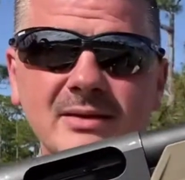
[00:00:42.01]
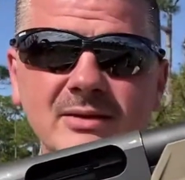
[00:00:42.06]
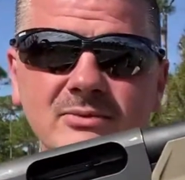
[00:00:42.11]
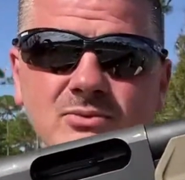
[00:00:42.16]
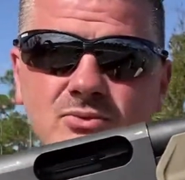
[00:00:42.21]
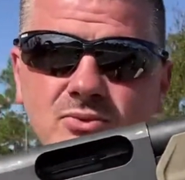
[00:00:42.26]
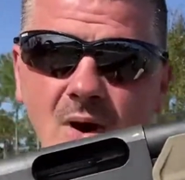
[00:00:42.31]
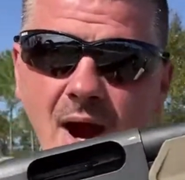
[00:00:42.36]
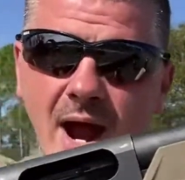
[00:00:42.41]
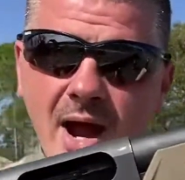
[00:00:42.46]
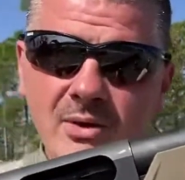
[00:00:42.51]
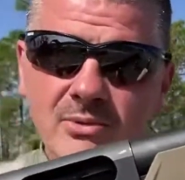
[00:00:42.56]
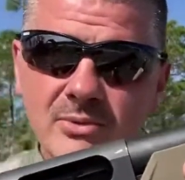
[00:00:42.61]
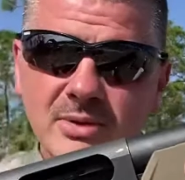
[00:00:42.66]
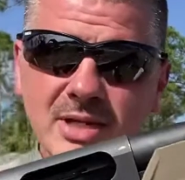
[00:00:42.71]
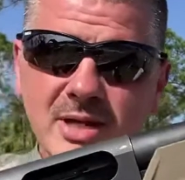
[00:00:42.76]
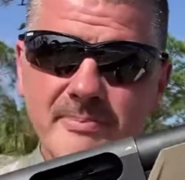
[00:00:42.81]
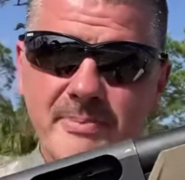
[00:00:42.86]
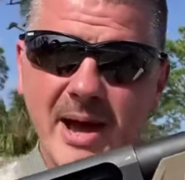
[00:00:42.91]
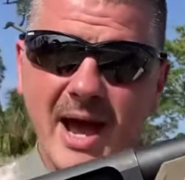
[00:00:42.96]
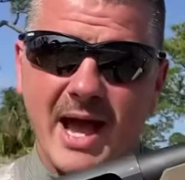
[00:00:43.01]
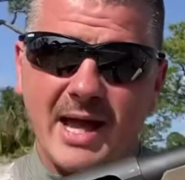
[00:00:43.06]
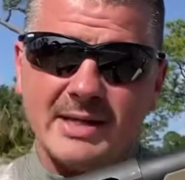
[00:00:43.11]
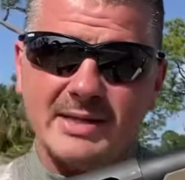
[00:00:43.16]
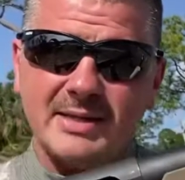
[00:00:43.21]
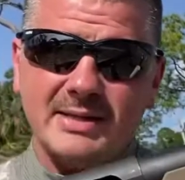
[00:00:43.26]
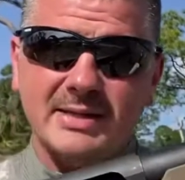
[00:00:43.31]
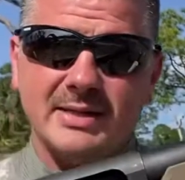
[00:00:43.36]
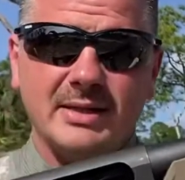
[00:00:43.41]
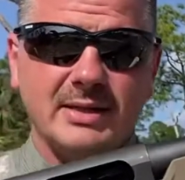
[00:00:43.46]
Round
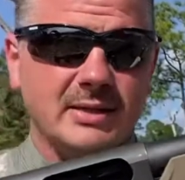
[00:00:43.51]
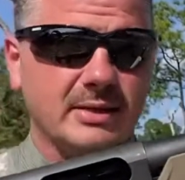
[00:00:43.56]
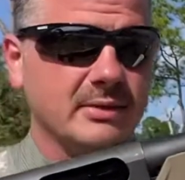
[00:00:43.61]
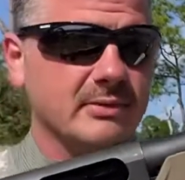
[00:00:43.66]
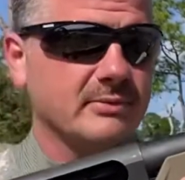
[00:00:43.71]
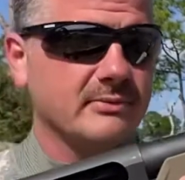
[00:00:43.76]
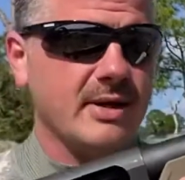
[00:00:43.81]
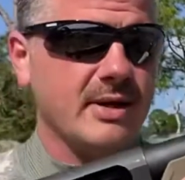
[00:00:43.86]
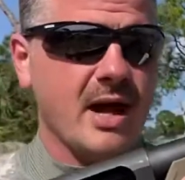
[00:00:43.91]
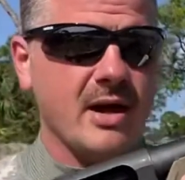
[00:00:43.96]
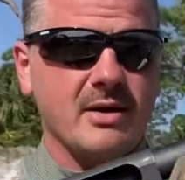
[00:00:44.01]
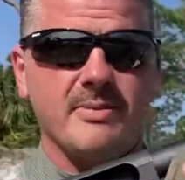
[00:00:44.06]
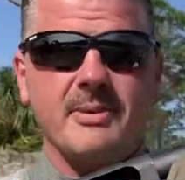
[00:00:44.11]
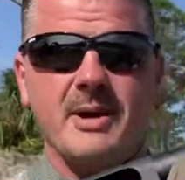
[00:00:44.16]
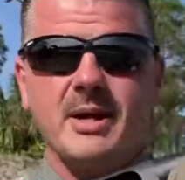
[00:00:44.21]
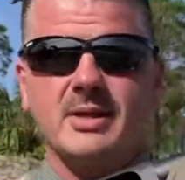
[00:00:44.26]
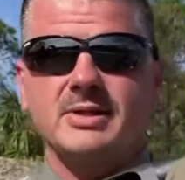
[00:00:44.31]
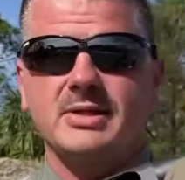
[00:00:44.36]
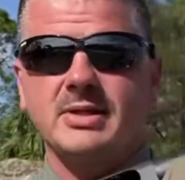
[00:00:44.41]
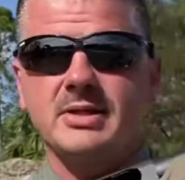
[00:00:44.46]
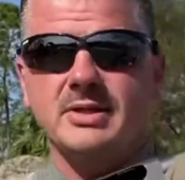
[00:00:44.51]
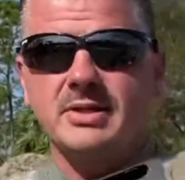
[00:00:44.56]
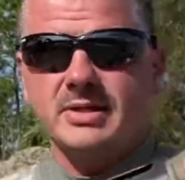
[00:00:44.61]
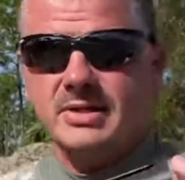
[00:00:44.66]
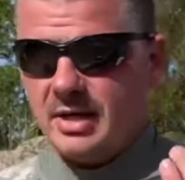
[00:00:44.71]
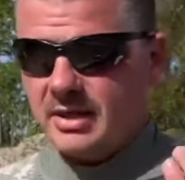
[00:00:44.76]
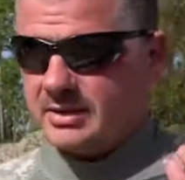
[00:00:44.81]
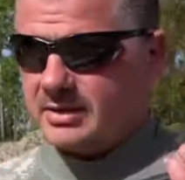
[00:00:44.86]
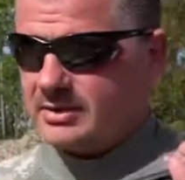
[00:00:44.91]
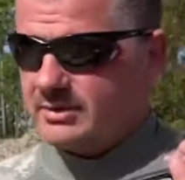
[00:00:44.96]
capacity. Round capacity
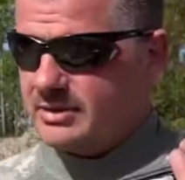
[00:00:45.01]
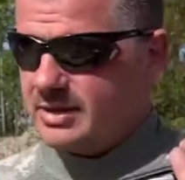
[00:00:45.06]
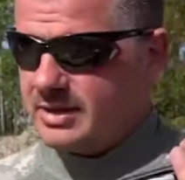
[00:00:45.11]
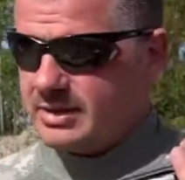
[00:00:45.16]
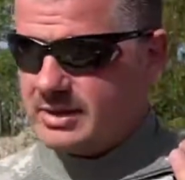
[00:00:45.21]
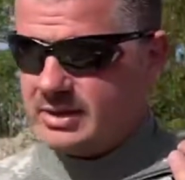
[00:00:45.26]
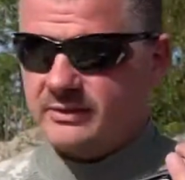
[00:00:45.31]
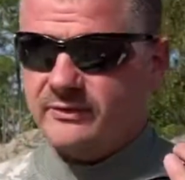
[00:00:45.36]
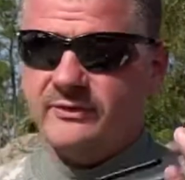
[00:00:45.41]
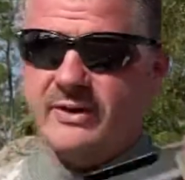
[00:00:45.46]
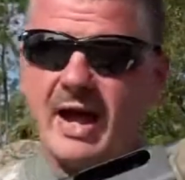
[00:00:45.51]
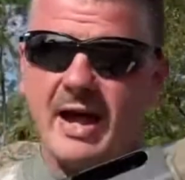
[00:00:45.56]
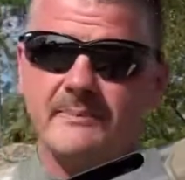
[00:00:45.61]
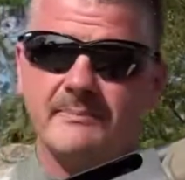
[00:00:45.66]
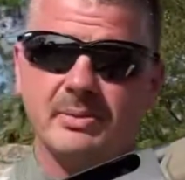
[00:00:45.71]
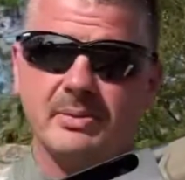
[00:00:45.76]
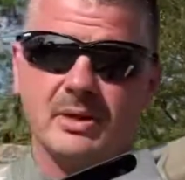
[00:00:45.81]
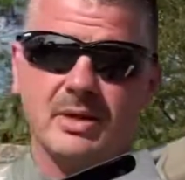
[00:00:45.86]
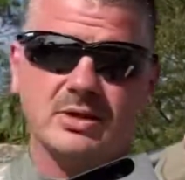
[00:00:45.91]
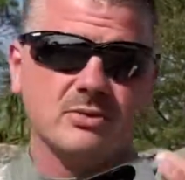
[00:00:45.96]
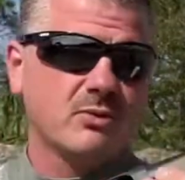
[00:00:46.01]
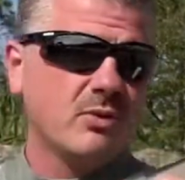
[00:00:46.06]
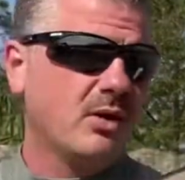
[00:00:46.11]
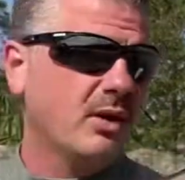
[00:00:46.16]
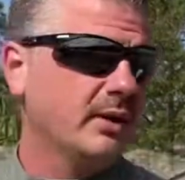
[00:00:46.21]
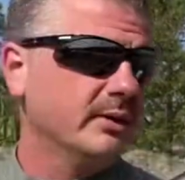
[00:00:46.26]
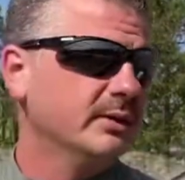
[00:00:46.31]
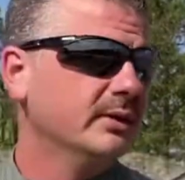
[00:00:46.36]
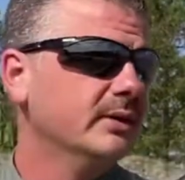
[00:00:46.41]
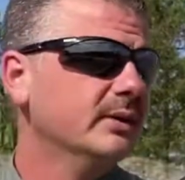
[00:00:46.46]
sucks. So this is
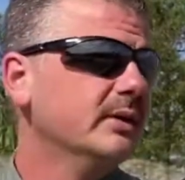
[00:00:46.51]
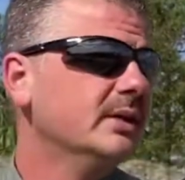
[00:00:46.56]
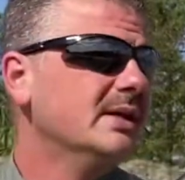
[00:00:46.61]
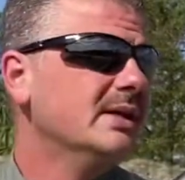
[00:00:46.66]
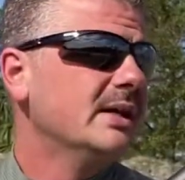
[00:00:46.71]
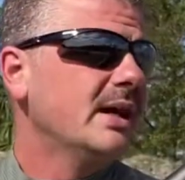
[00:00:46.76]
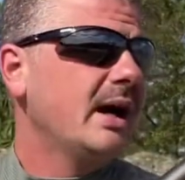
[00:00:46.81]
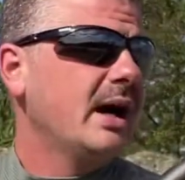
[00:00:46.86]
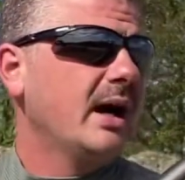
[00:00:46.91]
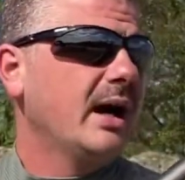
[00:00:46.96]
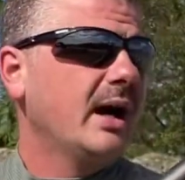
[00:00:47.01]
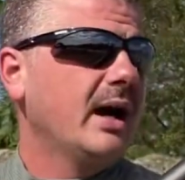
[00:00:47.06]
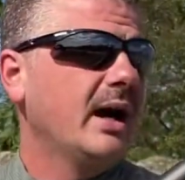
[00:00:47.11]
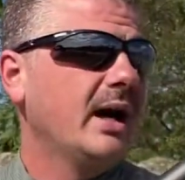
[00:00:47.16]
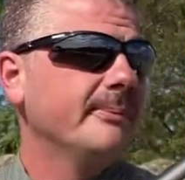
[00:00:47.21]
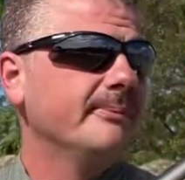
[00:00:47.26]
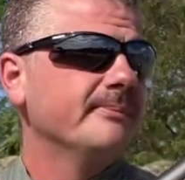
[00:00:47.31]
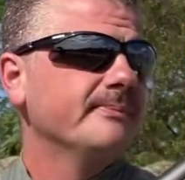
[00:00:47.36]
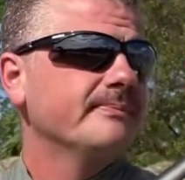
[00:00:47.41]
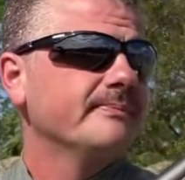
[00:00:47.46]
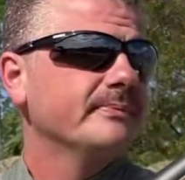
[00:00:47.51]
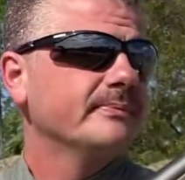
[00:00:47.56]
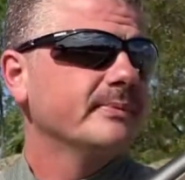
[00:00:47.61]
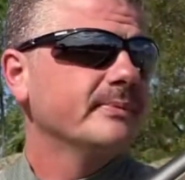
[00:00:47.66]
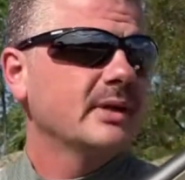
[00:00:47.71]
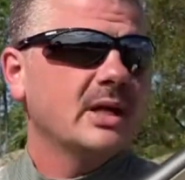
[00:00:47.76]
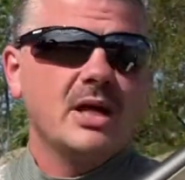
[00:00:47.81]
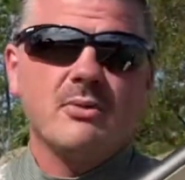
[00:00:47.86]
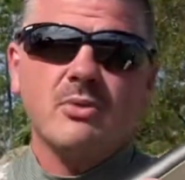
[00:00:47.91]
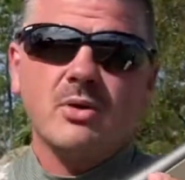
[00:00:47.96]
5+1.
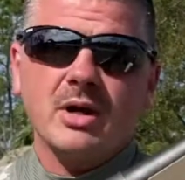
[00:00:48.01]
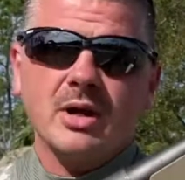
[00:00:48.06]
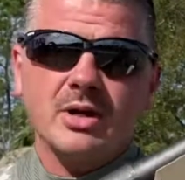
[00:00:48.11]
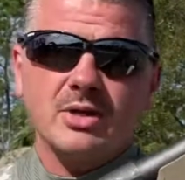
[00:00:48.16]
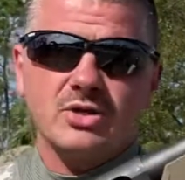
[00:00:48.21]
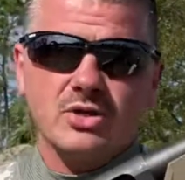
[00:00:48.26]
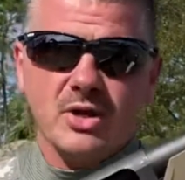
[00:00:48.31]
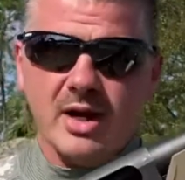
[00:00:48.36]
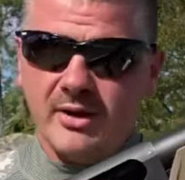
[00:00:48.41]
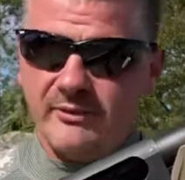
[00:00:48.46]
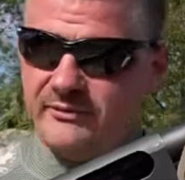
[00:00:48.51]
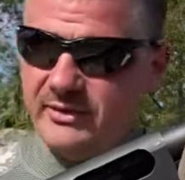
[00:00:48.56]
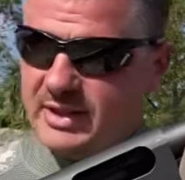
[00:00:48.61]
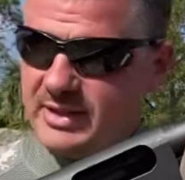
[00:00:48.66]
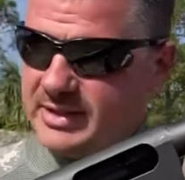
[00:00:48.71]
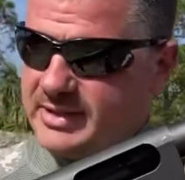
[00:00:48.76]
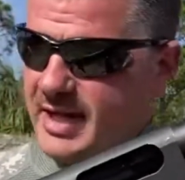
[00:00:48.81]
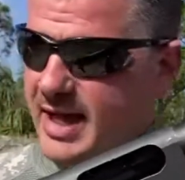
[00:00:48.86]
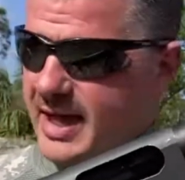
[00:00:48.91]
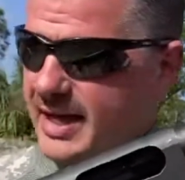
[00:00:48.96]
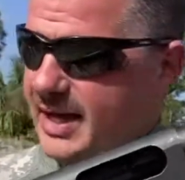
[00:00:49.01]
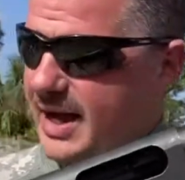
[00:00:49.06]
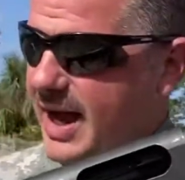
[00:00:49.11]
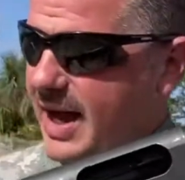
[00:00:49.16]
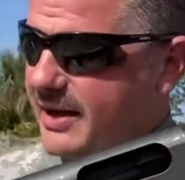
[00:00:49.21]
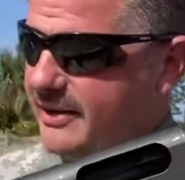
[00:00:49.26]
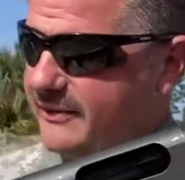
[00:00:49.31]
And we're gonna try to fix that. I've